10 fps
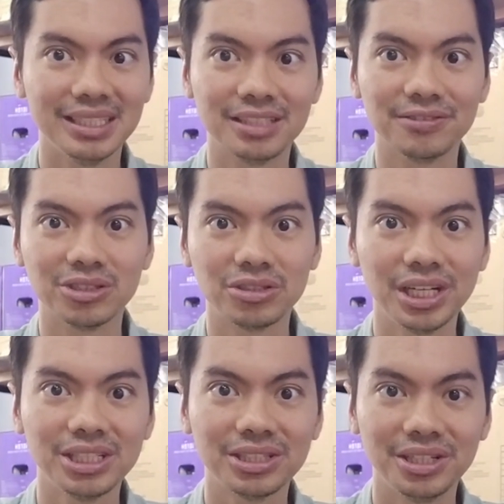its
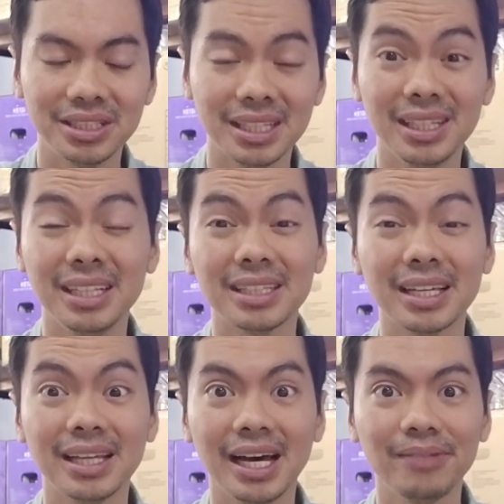frustrations and things
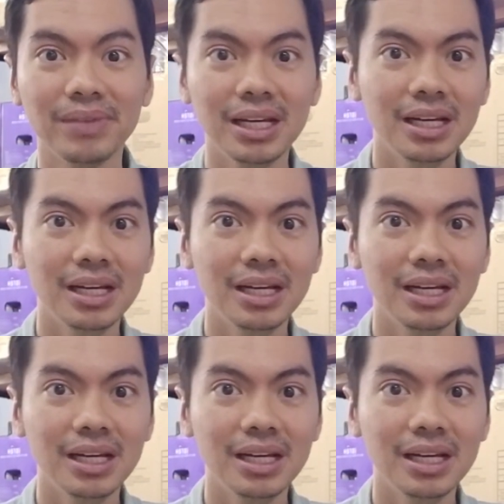like that.